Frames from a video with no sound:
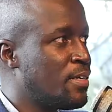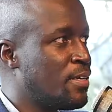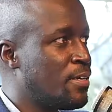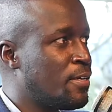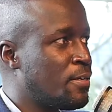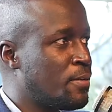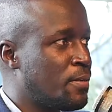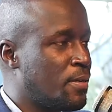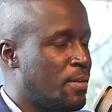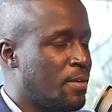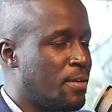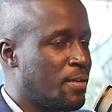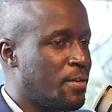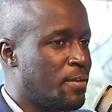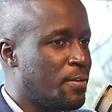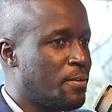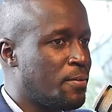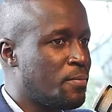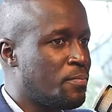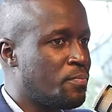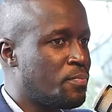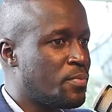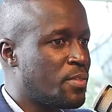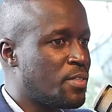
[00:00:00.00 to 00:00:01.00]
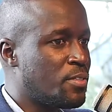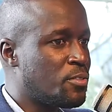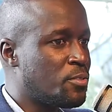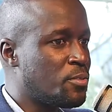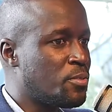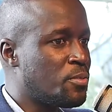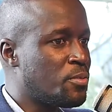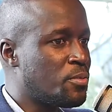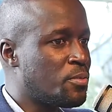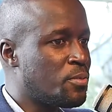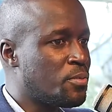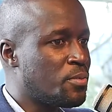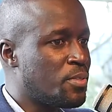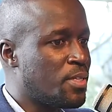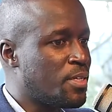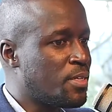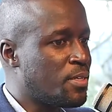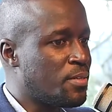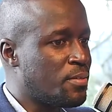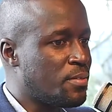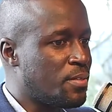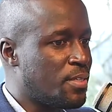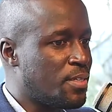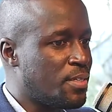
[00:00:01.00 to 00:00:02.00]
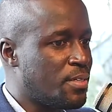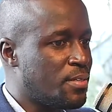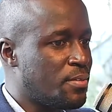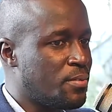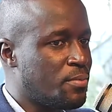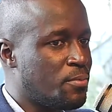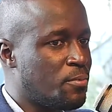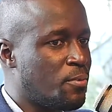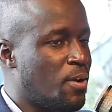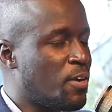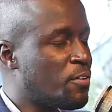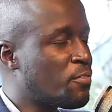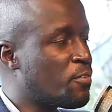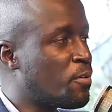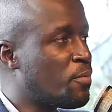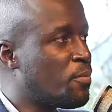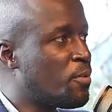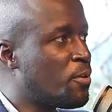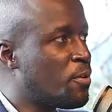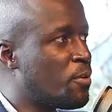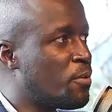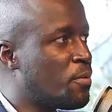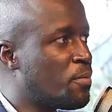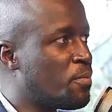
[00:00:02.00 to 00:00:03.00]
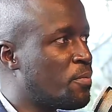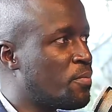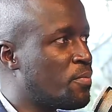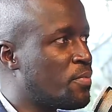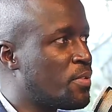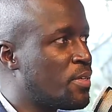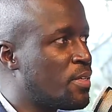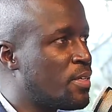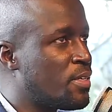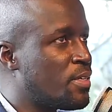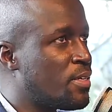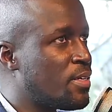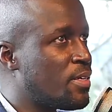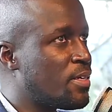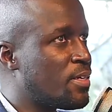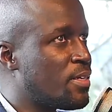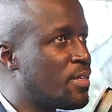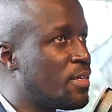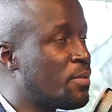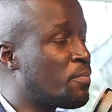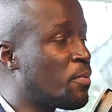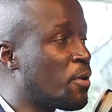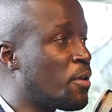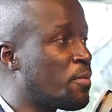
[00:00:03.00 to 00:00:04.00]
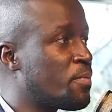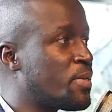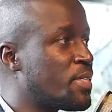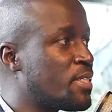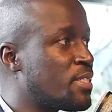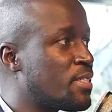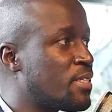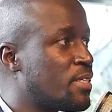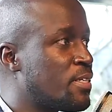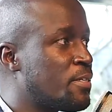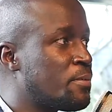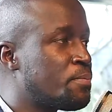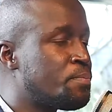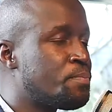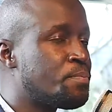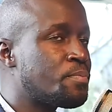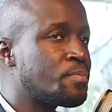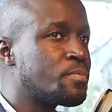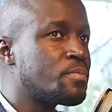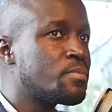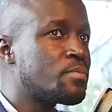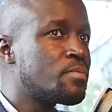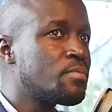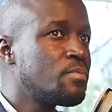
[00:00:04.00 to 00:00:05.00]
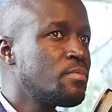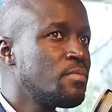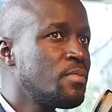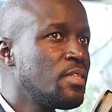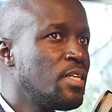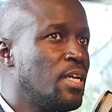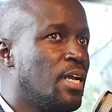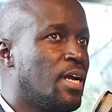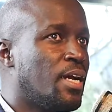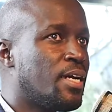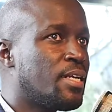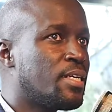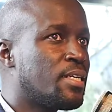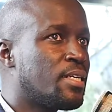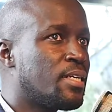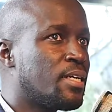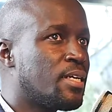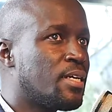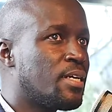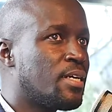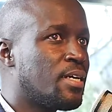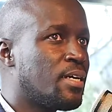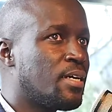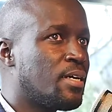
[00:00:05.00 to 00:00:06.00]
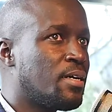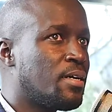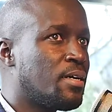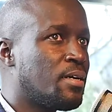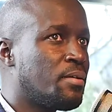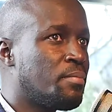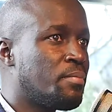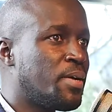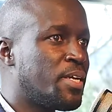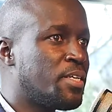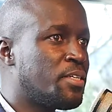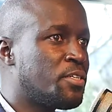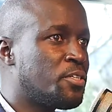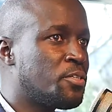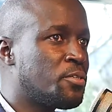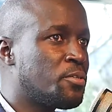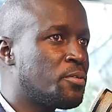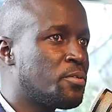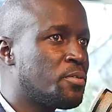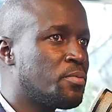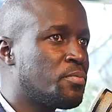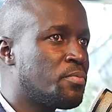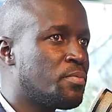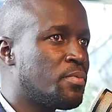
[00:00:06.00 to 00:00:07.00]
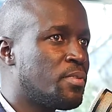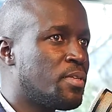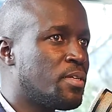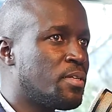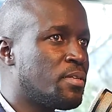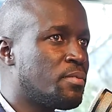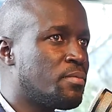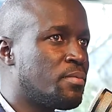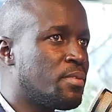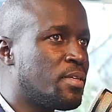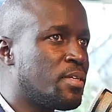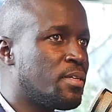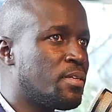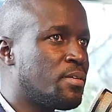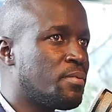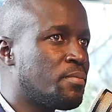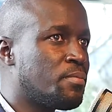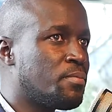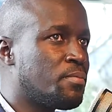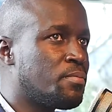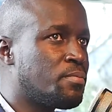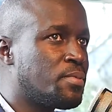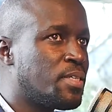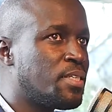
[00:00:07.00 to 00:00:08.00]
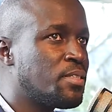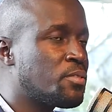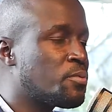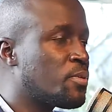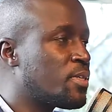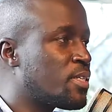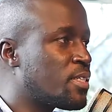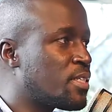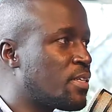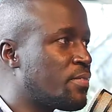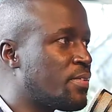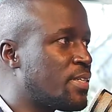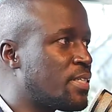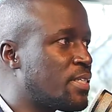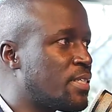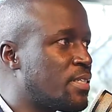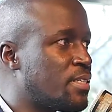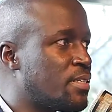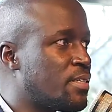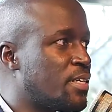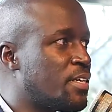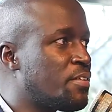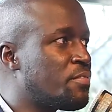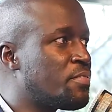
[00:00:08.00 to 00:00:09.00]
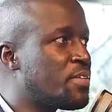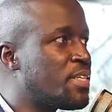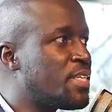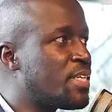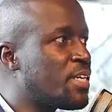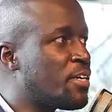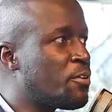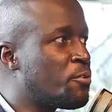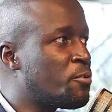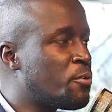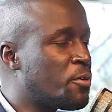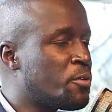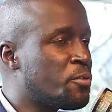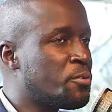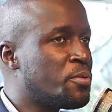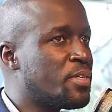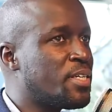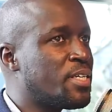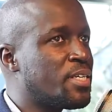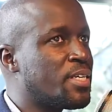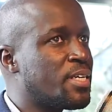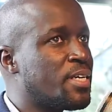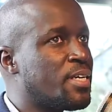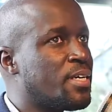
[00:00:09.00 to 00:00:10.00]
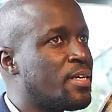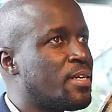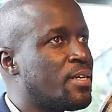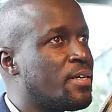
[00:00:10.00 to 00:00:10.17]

to do the work from home deployment. And mind you, since 2017, every year we were doing